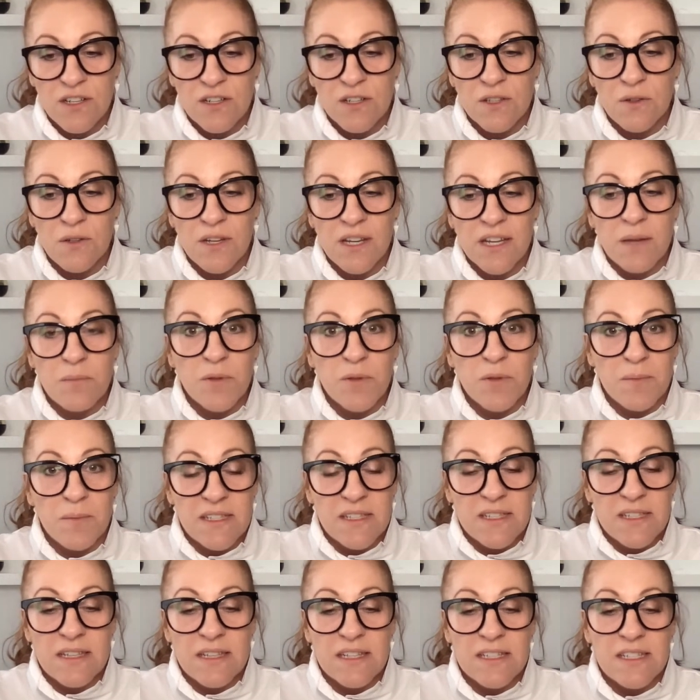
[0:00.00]
including
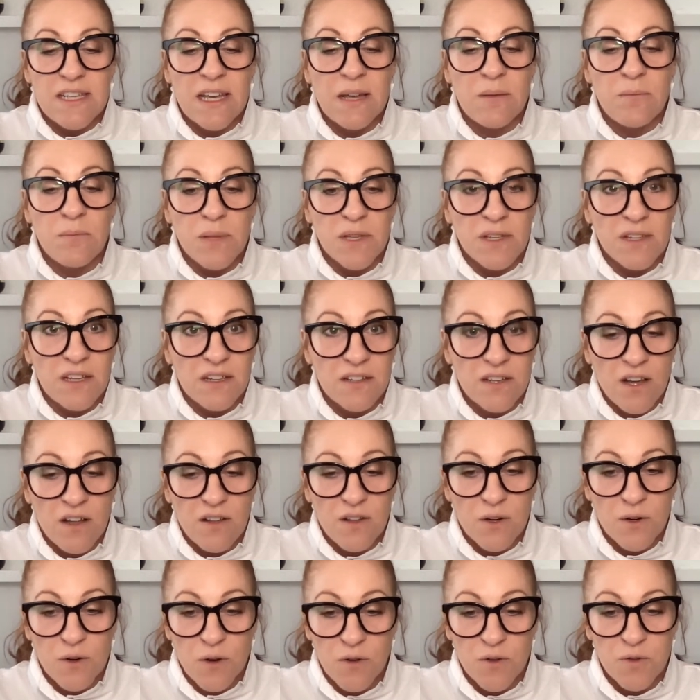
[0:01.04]
implementing the $10 billion
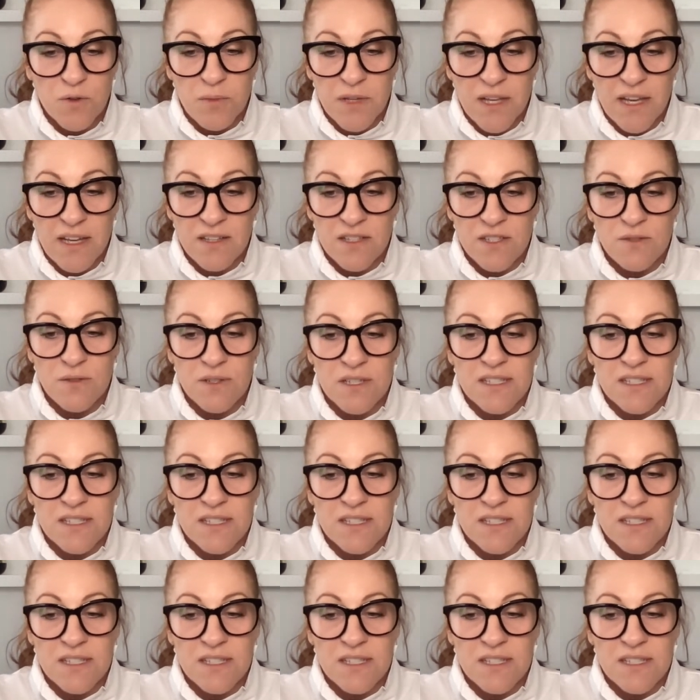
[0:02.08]
growth plan to